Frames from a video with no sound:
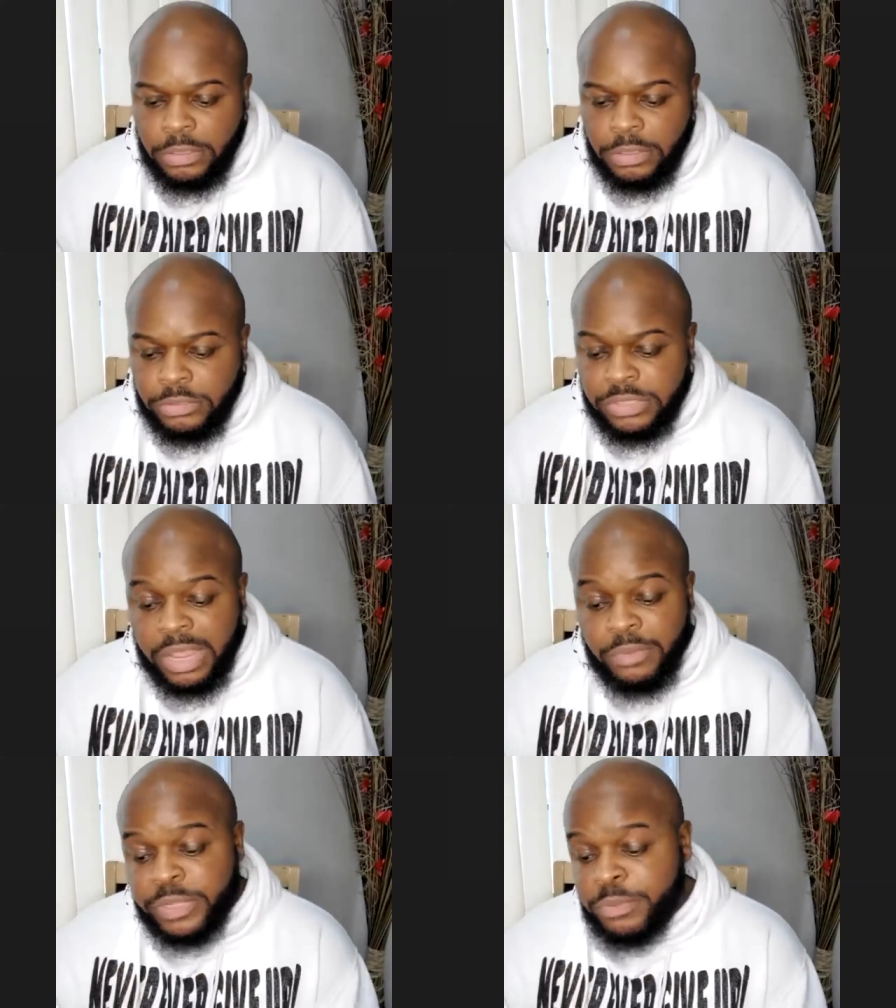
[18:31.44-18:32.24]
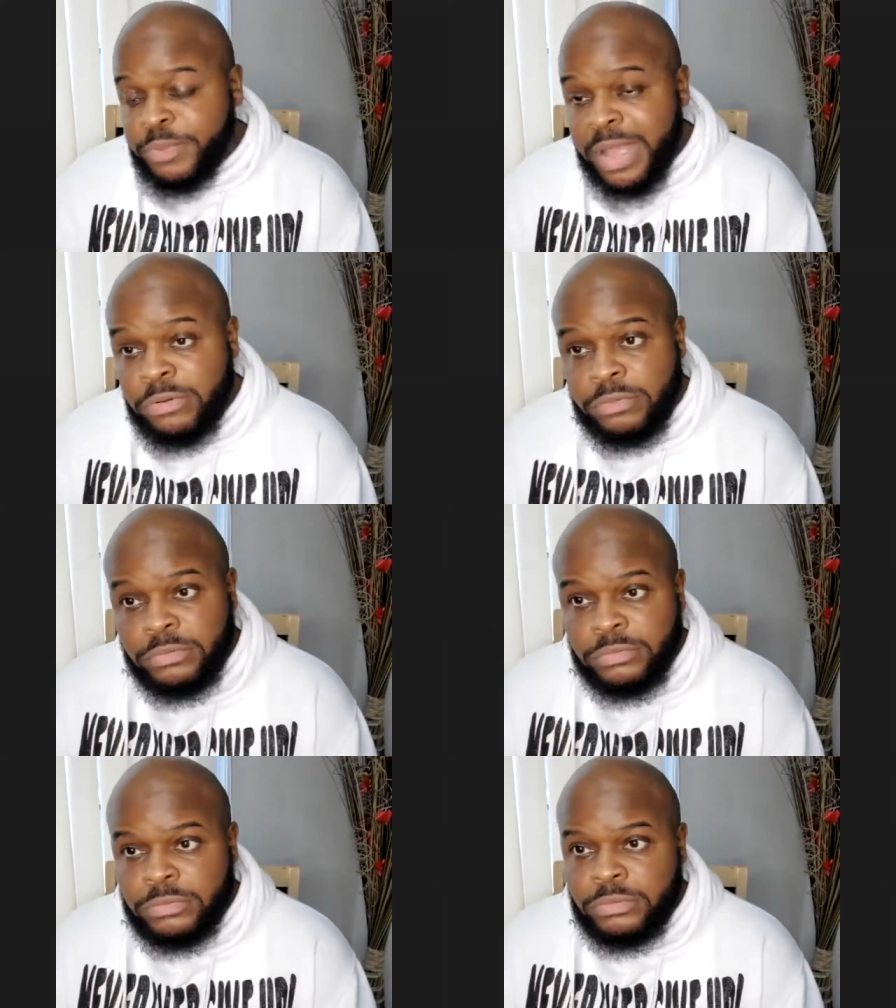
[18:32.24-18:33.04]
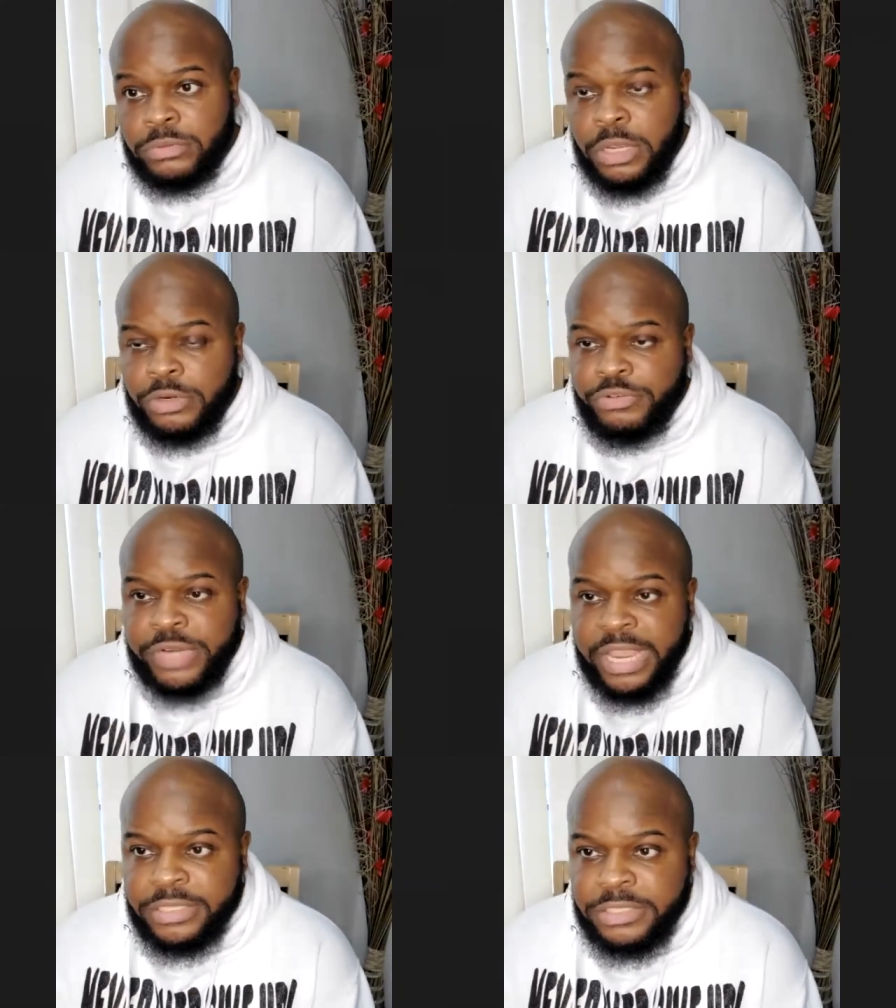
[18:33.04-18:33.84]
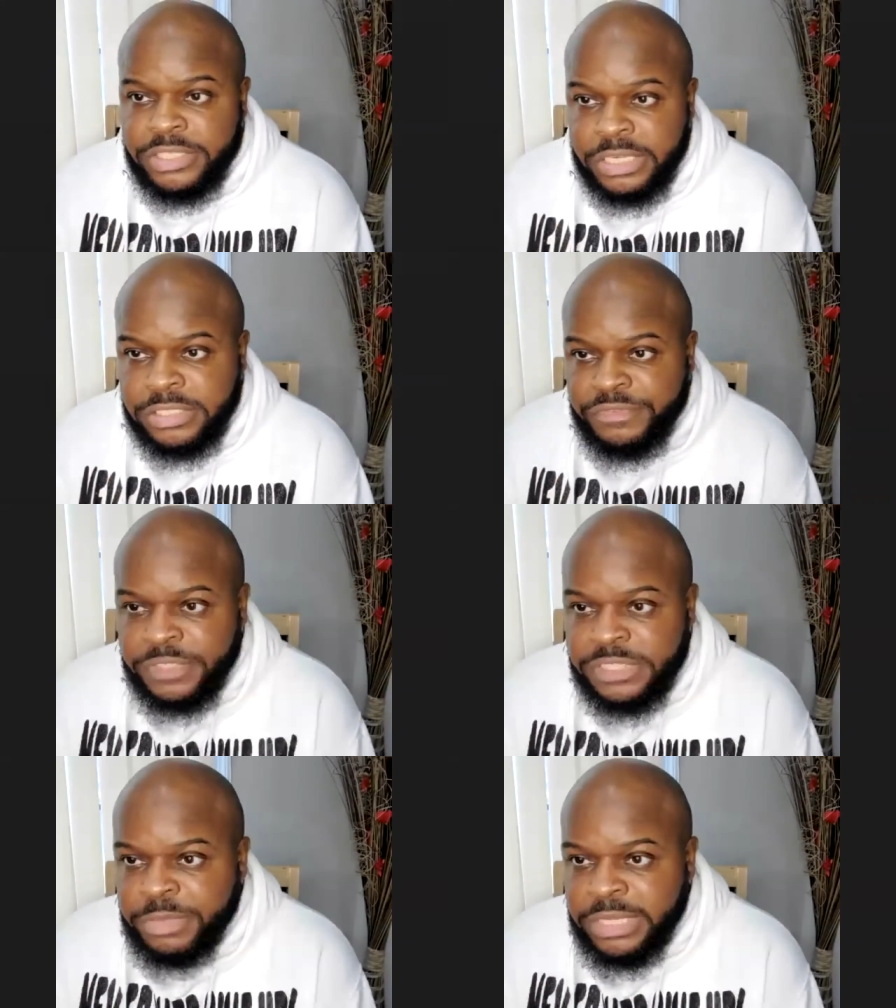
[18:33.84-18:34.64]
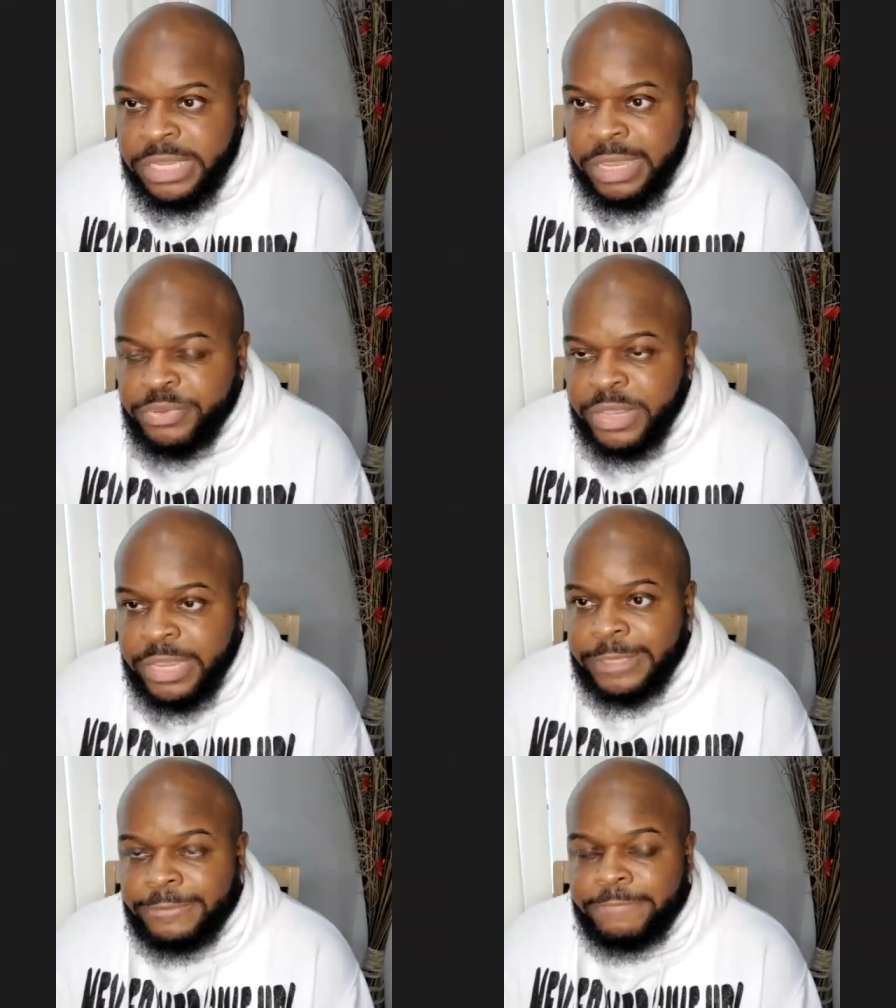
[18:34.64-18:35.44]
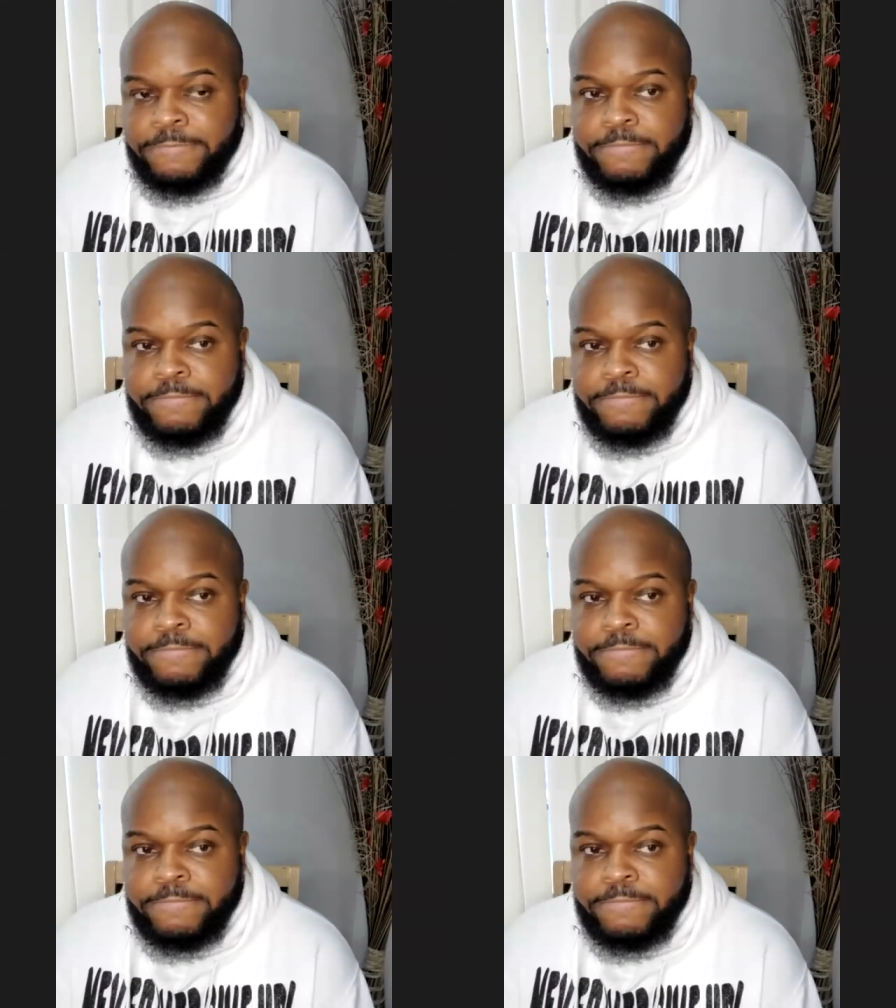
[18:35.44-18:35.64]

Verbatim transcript: So I went about uh, creating the Justice for Jimmy campaign